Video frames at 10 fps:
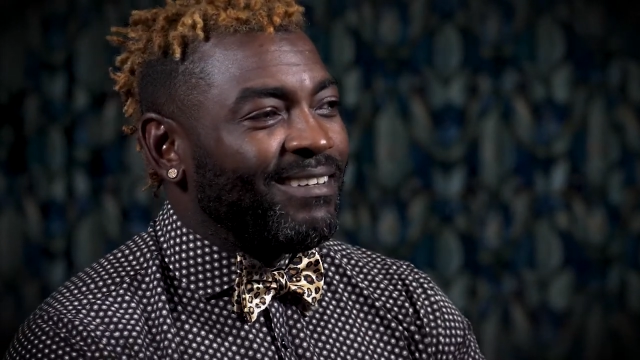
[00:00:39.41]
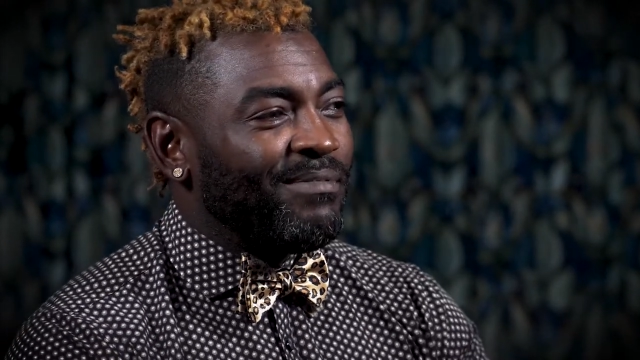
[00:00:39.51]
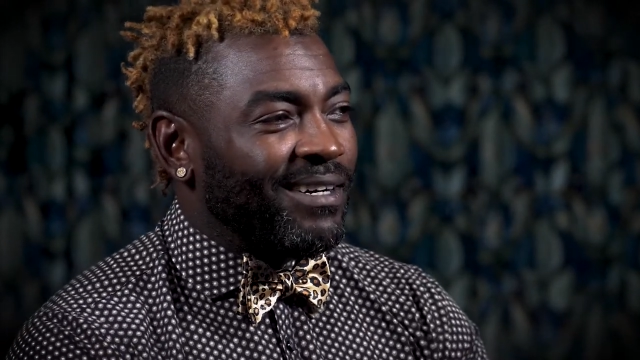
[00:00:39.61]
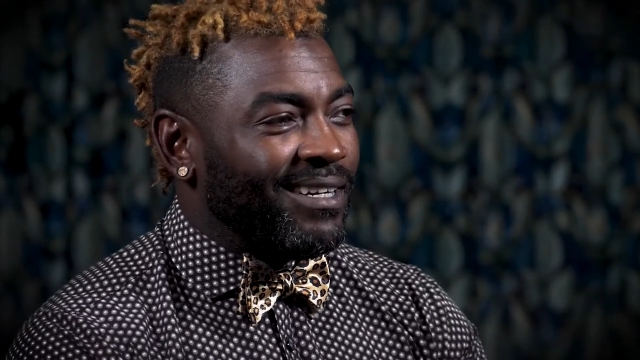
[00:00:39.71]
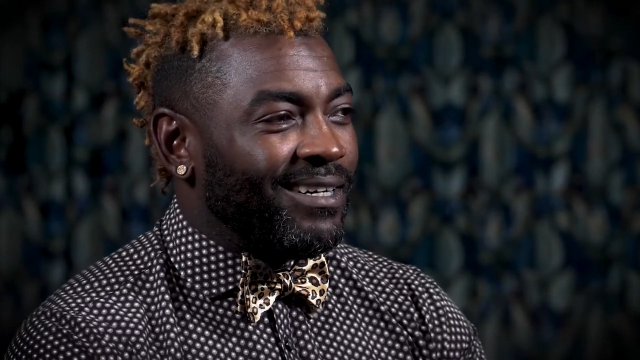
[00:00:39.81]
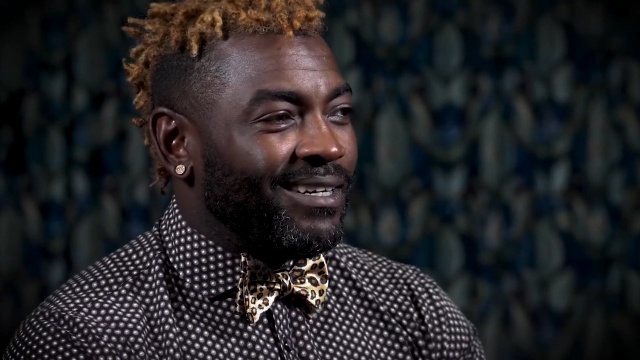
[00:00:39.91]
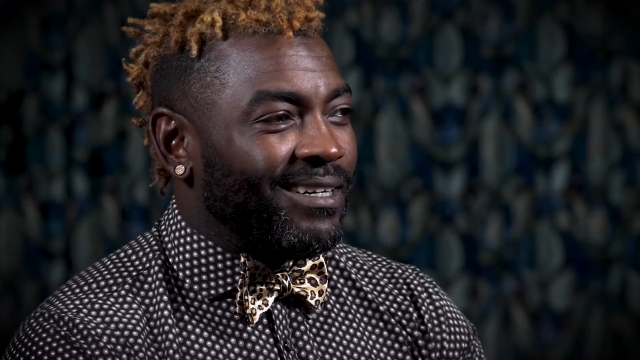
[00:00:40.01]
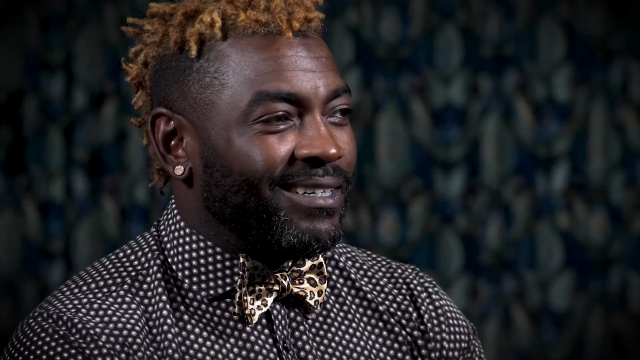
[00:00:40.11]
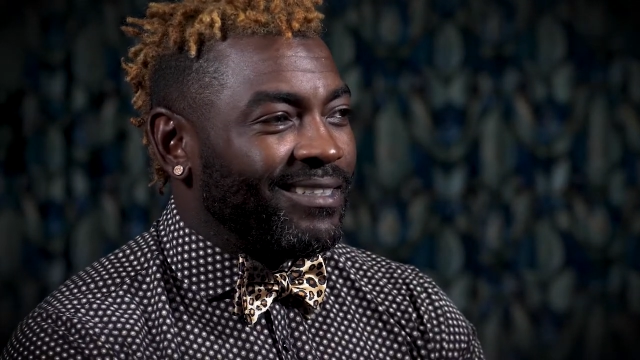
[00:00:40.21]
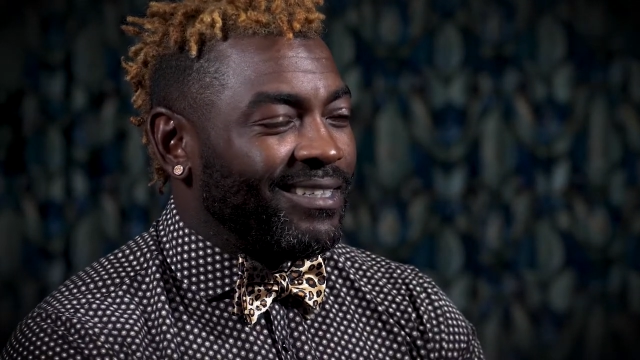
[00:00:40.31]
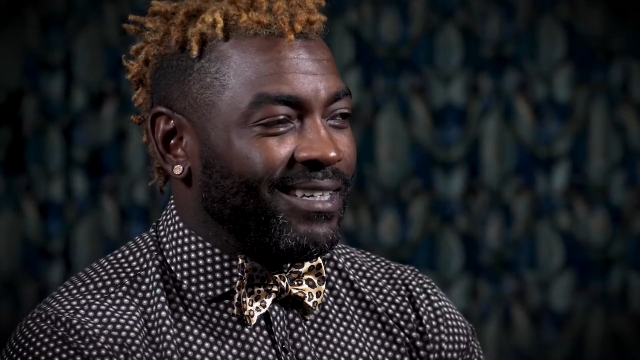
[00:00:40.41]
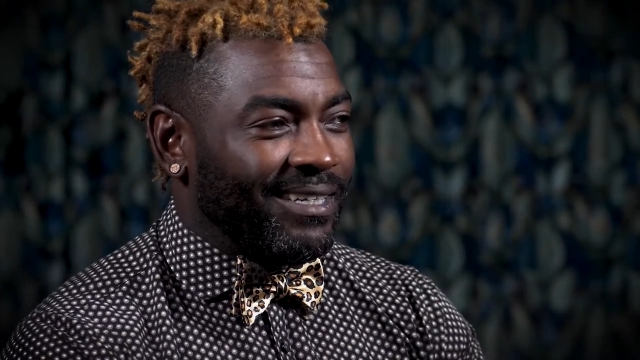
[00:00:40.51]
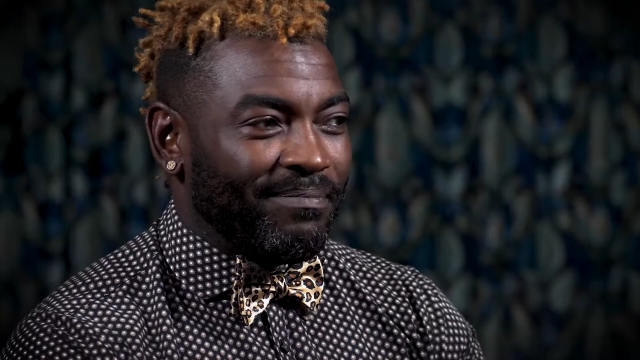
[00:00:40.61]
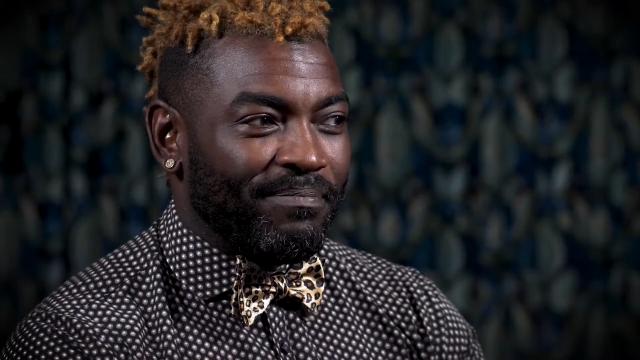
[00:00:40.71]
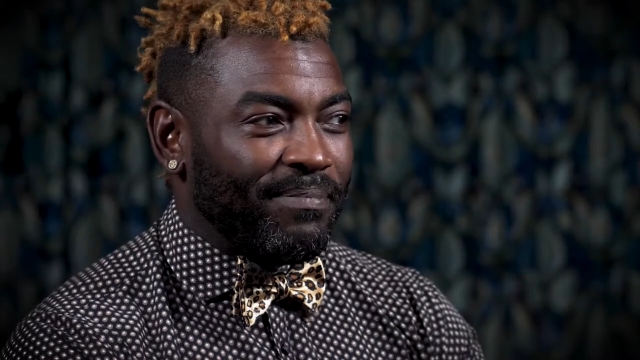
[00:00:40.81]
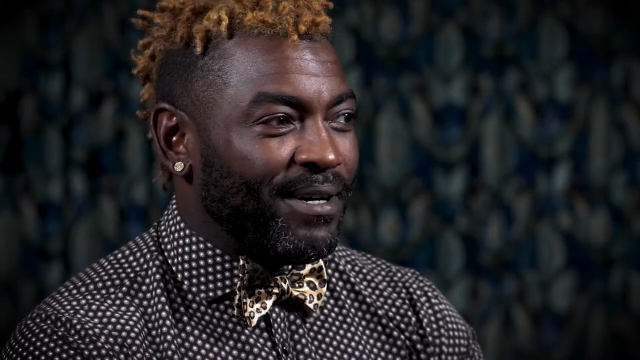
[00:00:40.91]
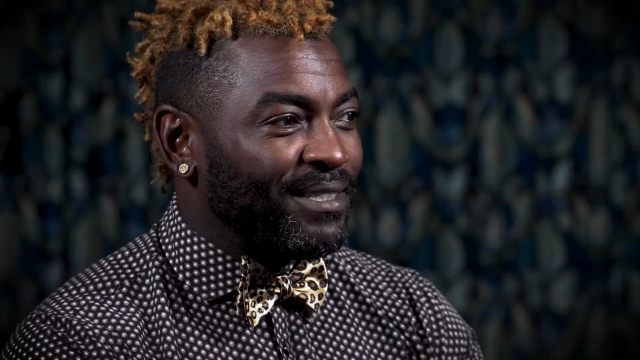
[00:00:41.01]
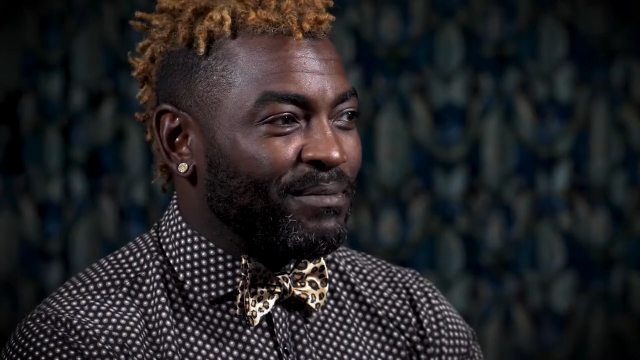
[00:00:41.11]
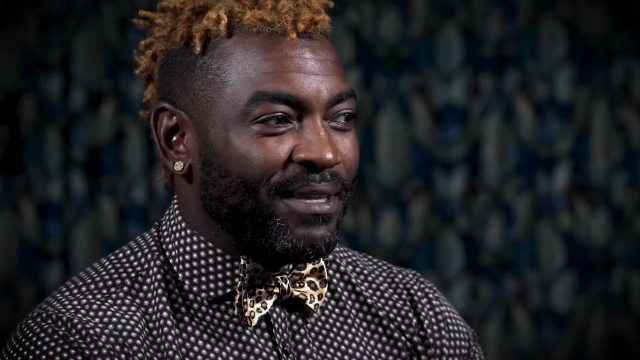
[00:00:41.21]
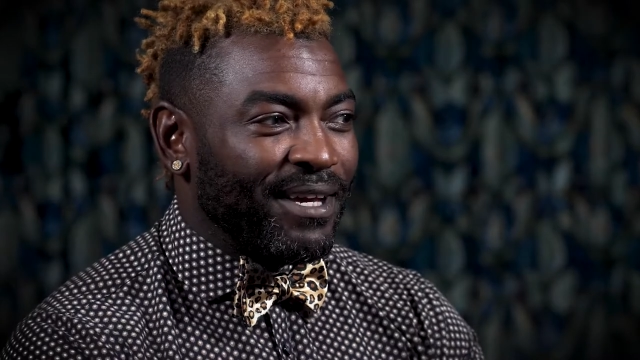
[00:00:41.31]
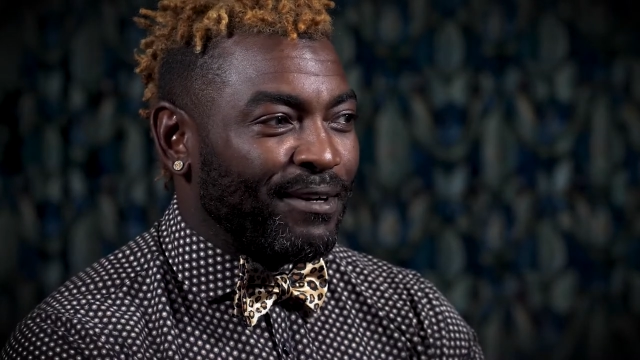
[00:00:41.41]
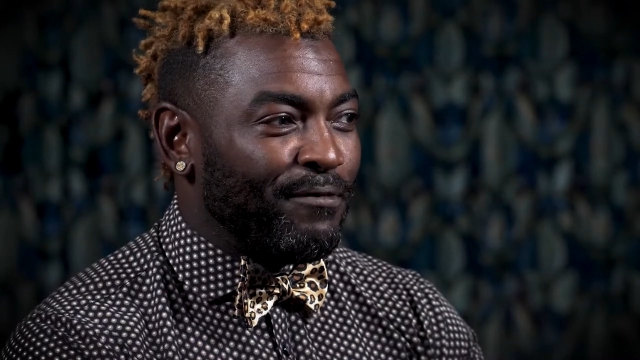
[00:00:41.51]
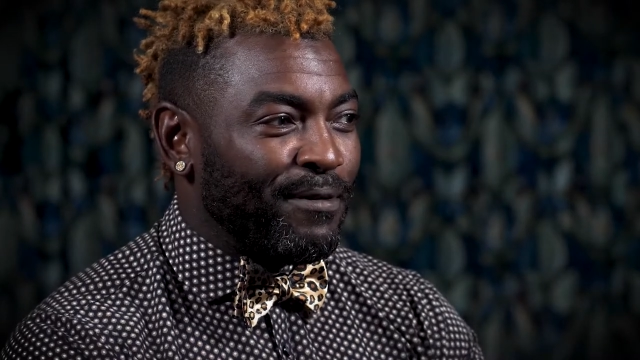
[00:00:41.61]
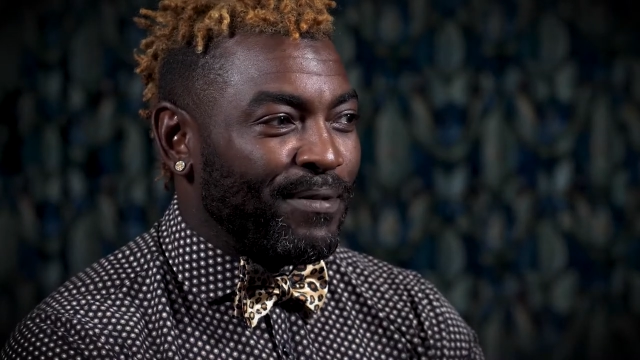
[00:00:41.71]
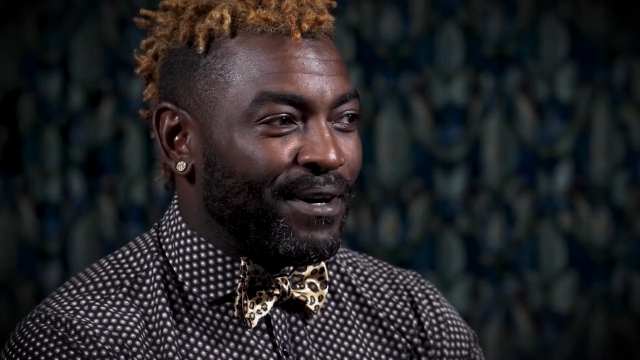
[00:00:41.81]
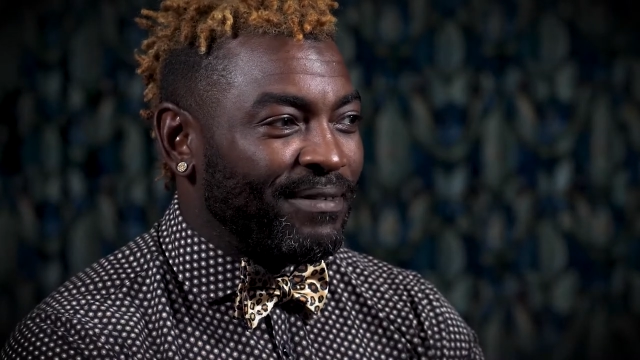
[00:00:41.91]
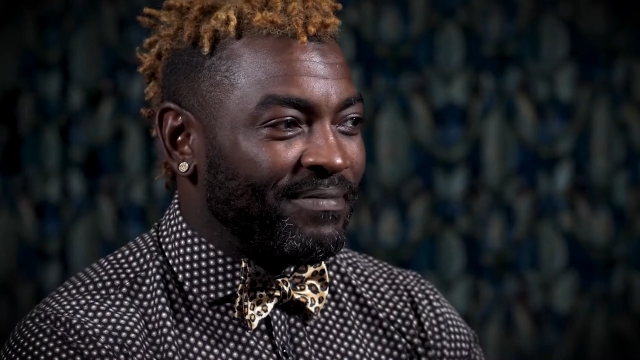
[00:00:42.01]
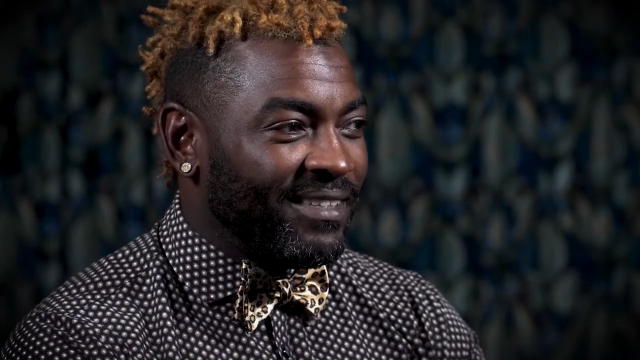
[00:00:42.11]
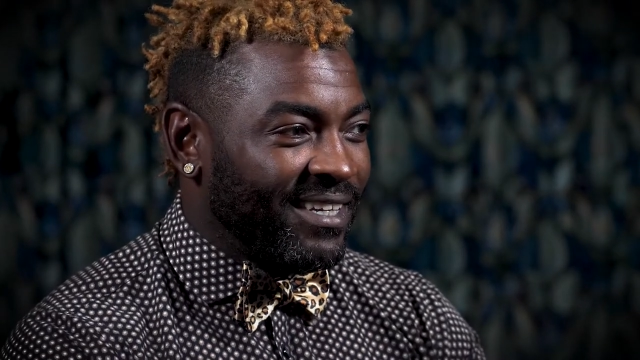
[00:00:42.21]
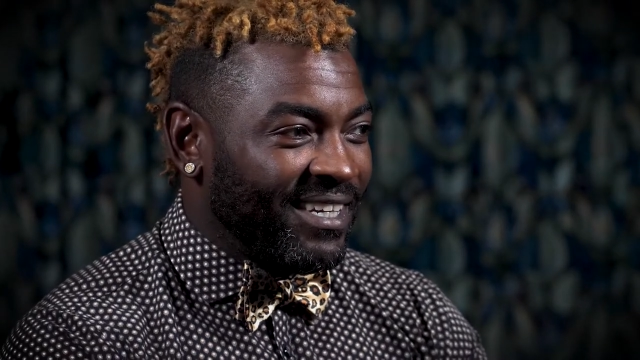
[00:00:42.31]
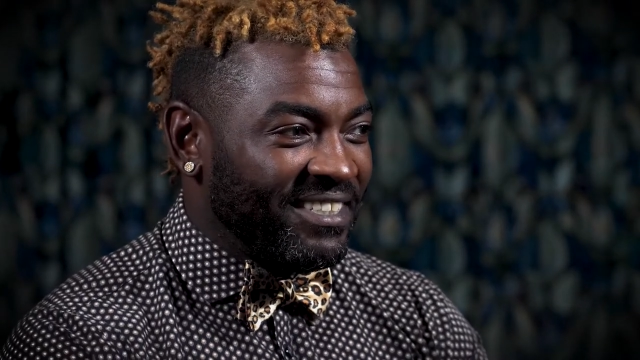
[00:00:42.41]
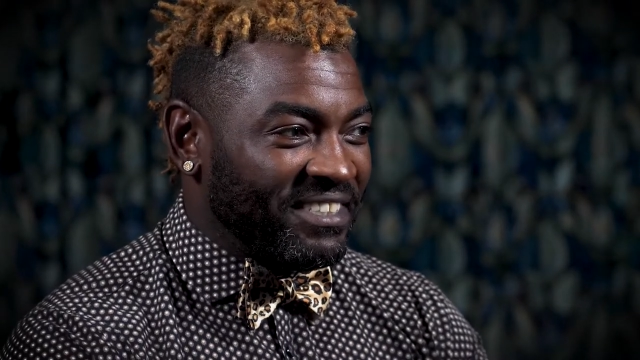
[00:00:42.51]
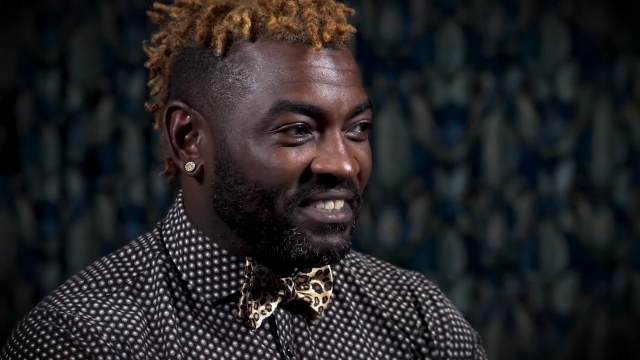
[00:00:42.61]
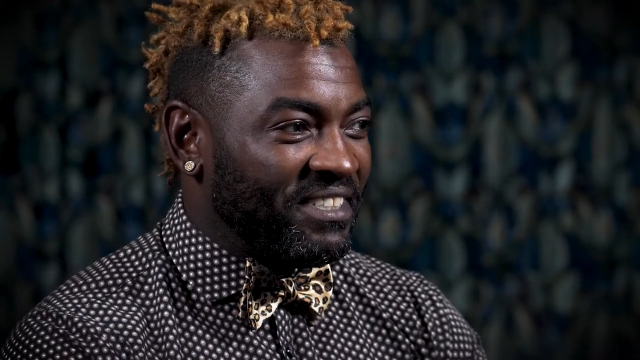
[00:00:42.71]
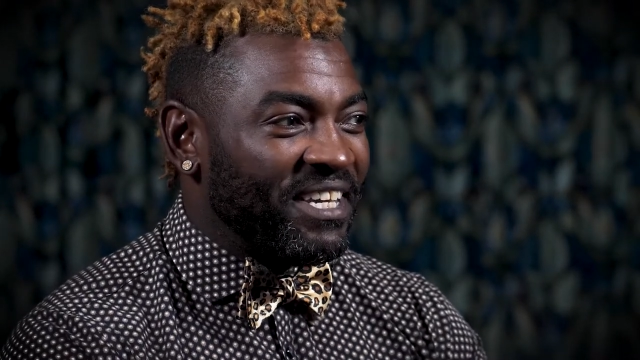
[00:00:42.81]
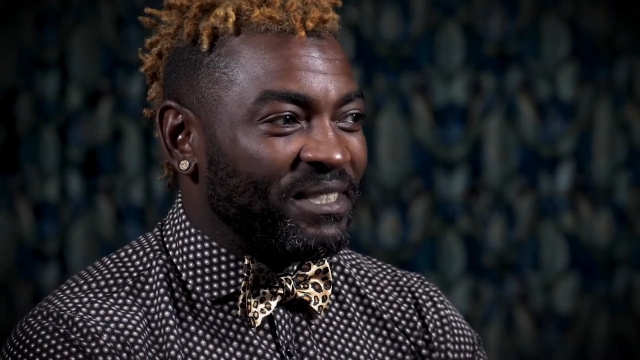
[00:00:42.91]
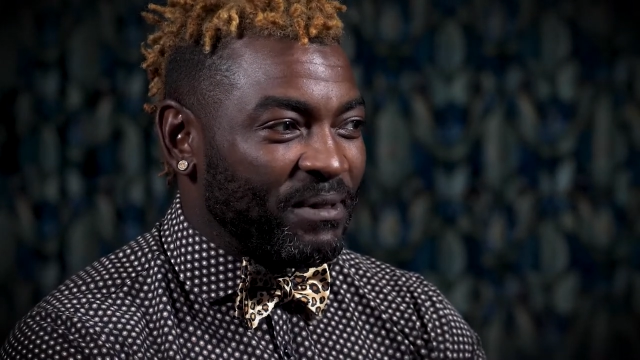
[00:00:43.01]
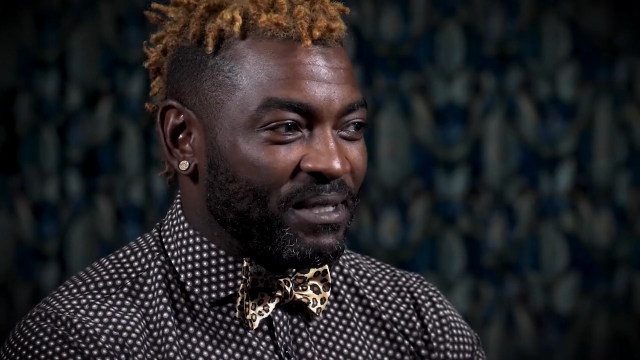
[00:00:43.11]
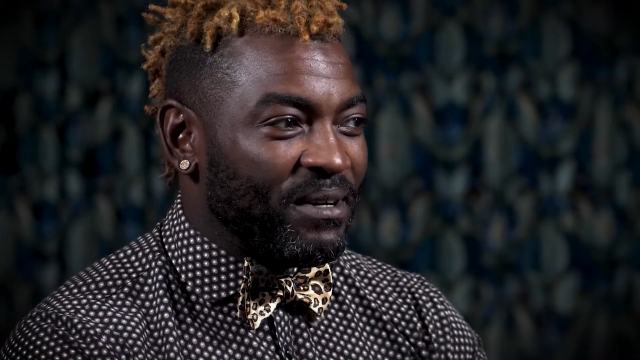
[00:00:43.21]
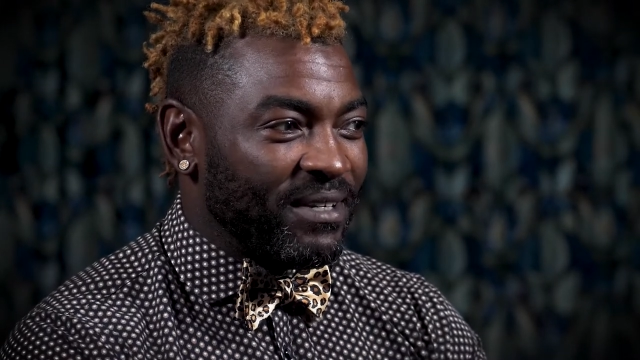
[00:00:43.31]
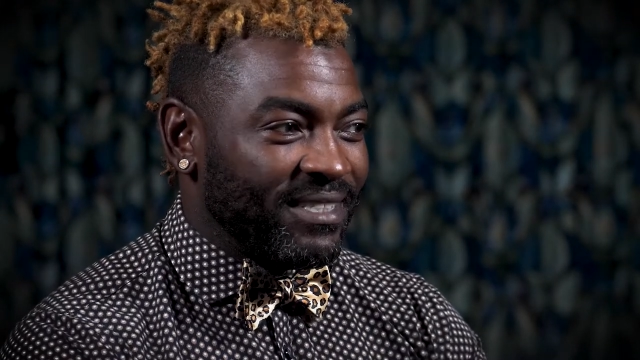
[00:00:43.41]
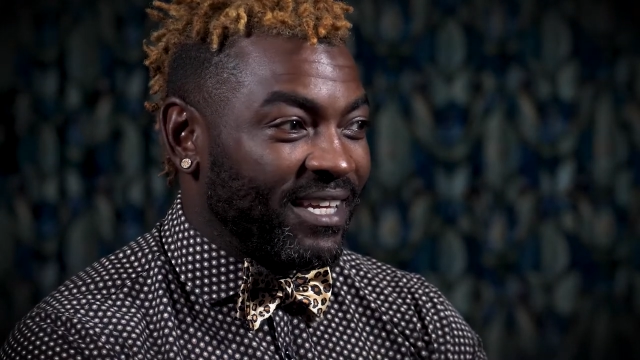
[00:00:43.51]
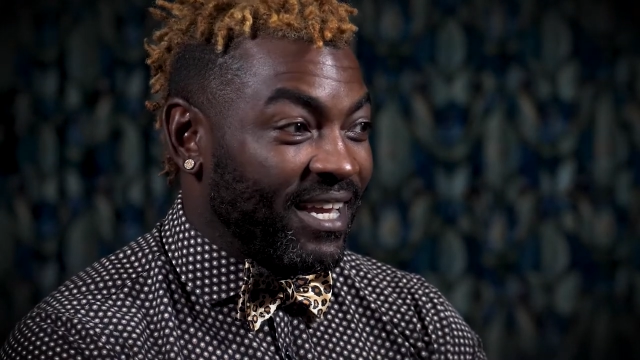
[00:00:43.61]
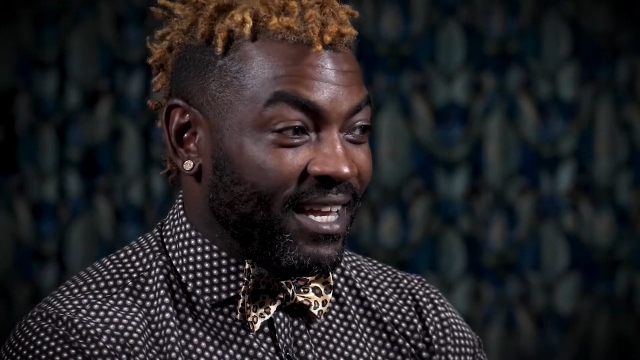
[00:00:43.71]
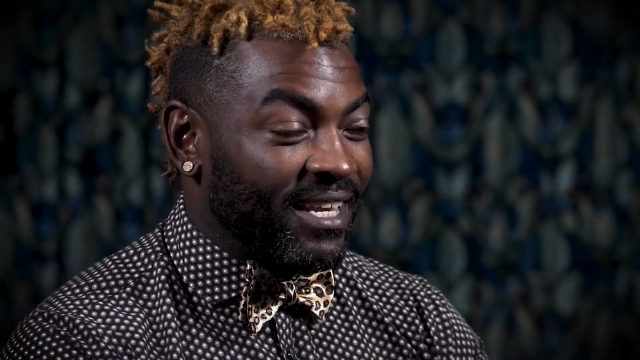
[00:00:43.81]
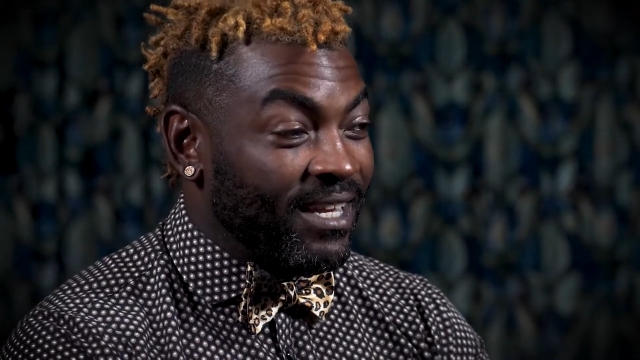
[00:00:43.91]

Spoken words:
But he punts me like a football. He just kicks me as hard as he can.